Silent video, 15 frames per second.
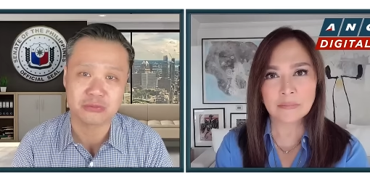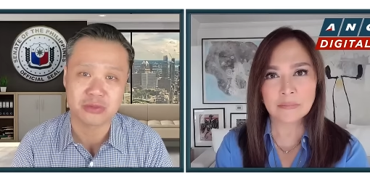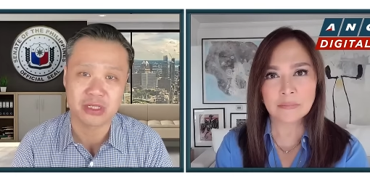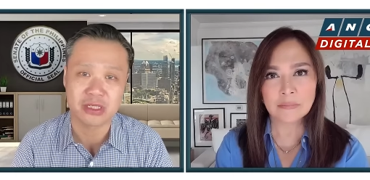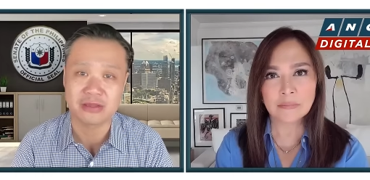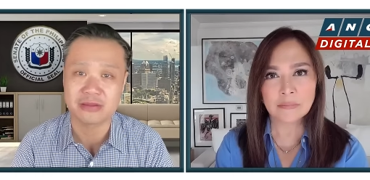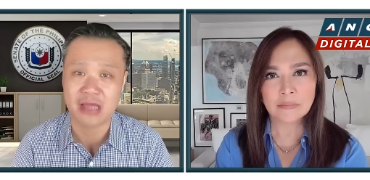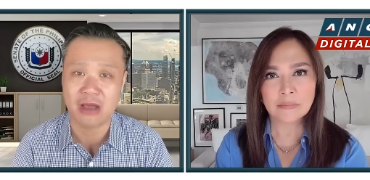Speaker 1: were
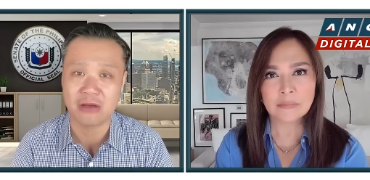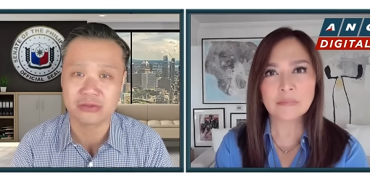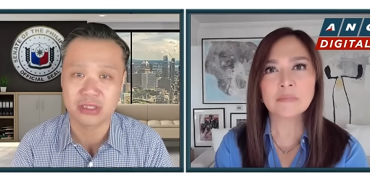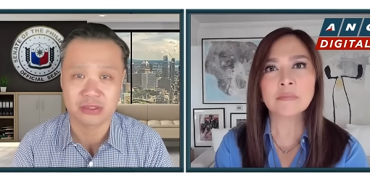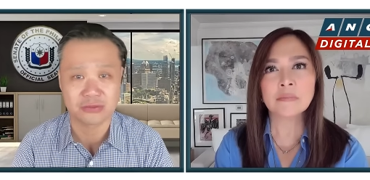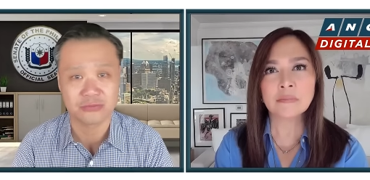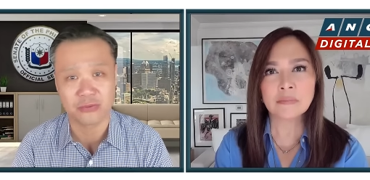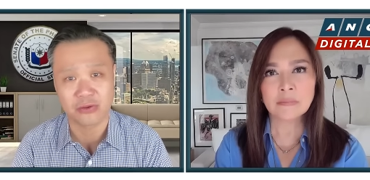in
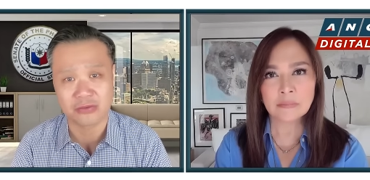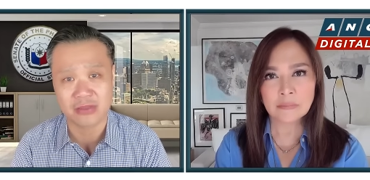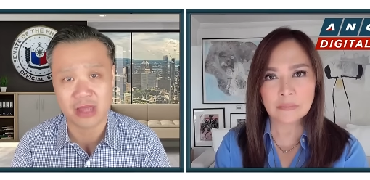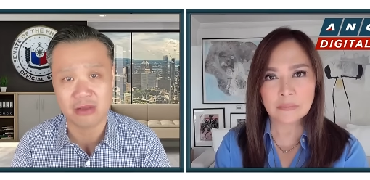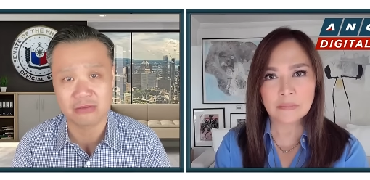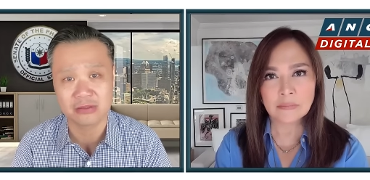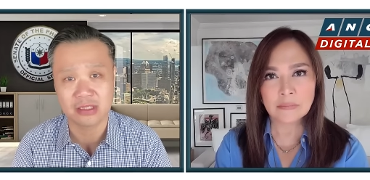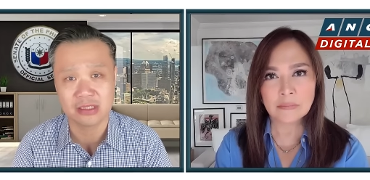thousands,
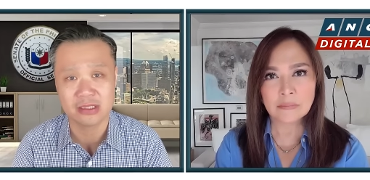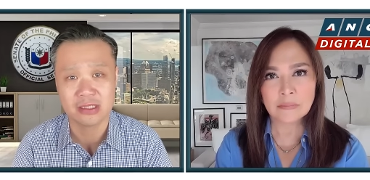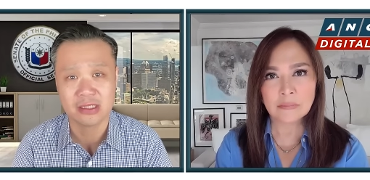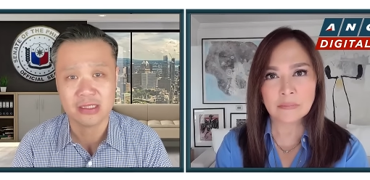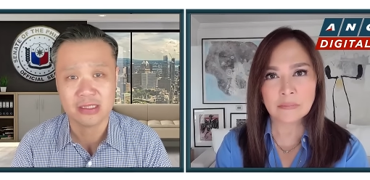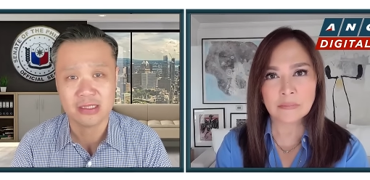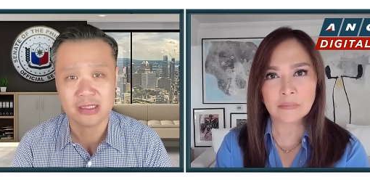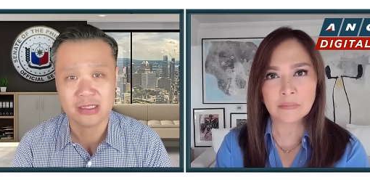
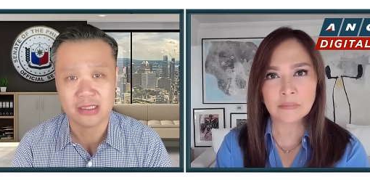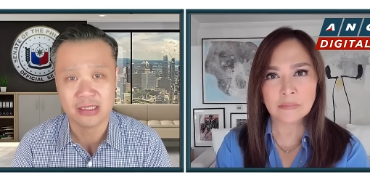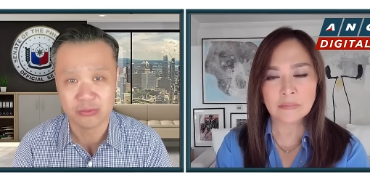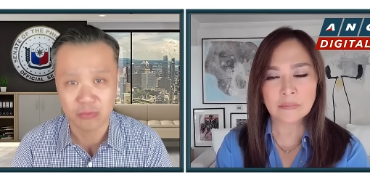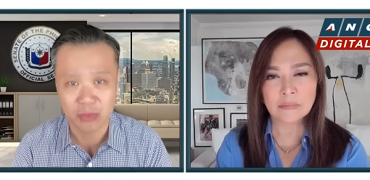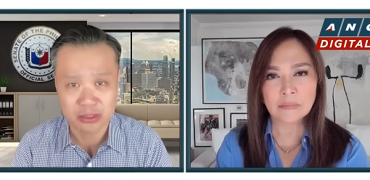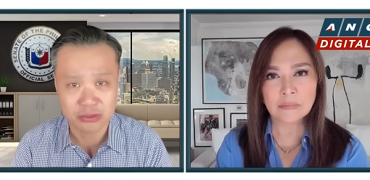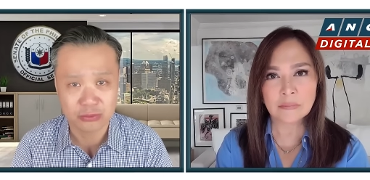4,000,
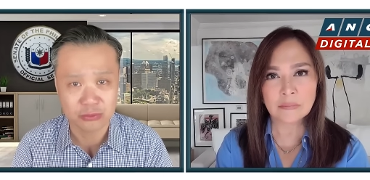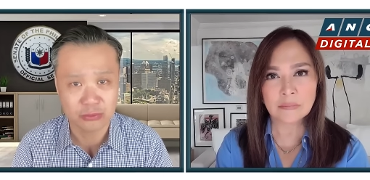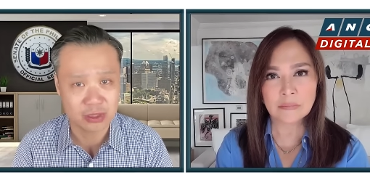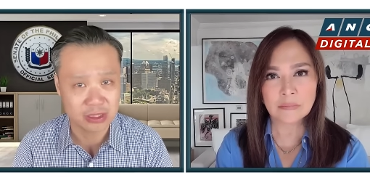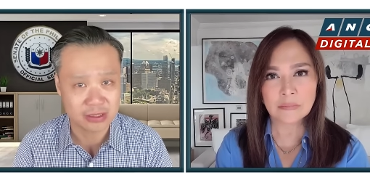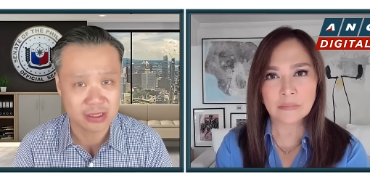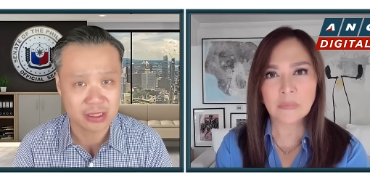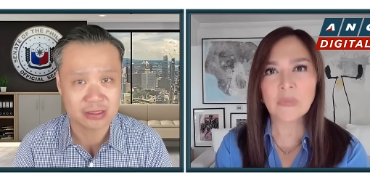in one
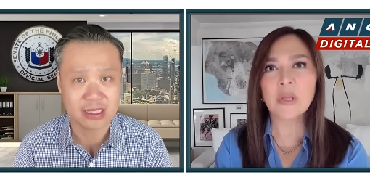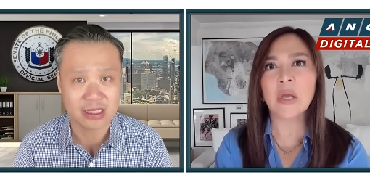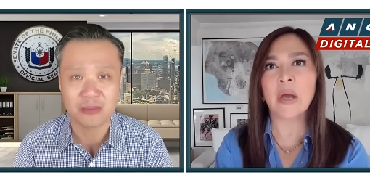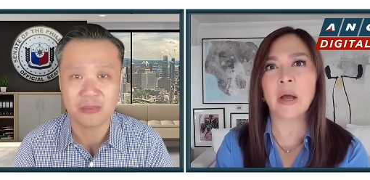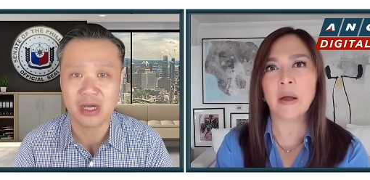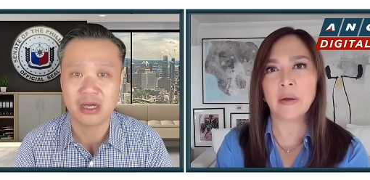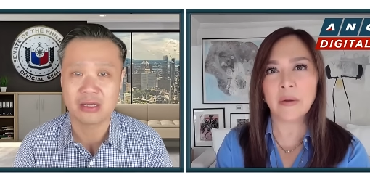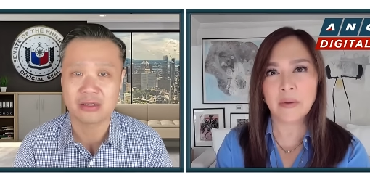school in
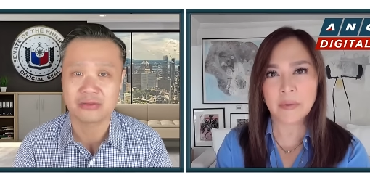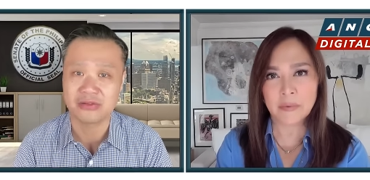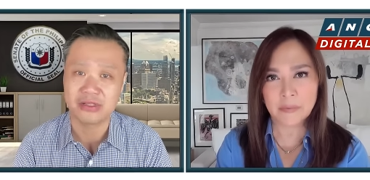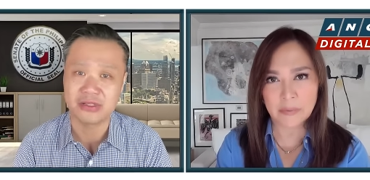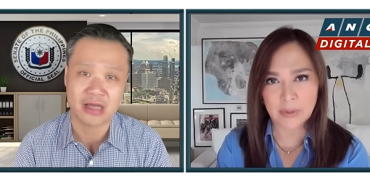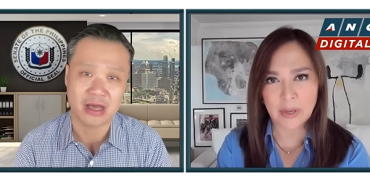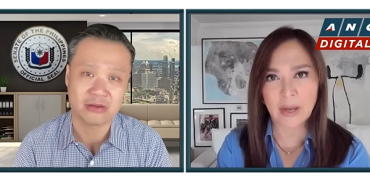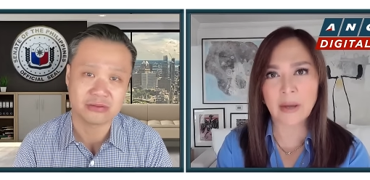Candaba,
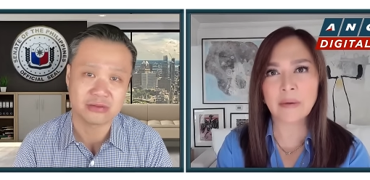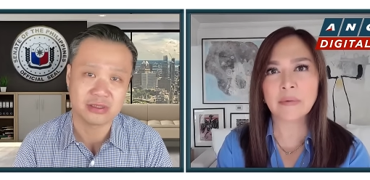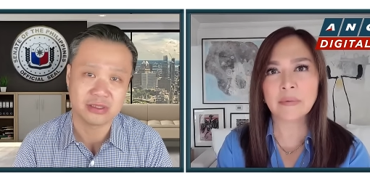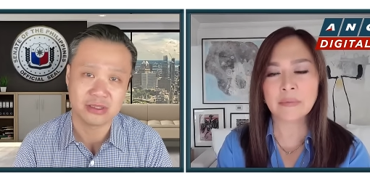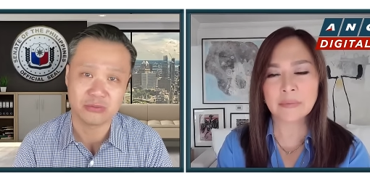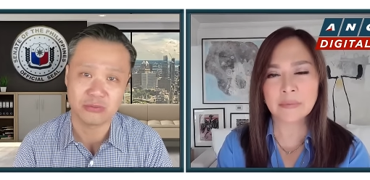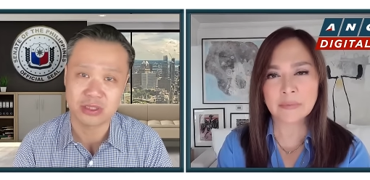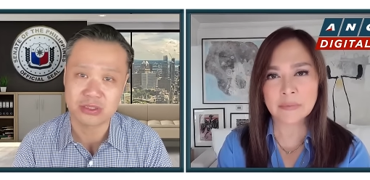
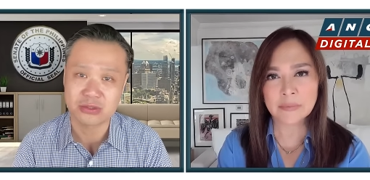3,000 in one